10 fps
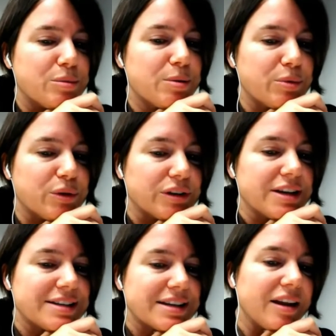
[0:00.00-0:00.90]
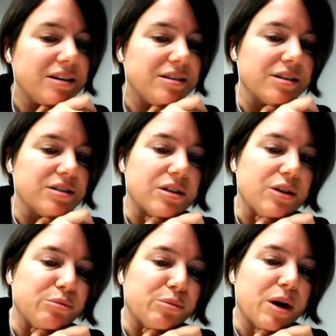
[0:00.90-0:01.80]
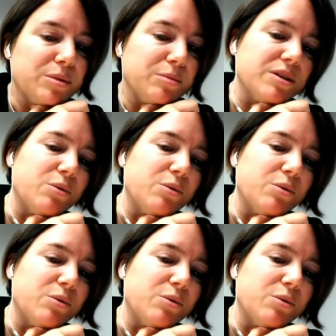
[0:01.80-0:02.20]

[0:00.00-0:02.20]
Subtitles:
people tend to solve problems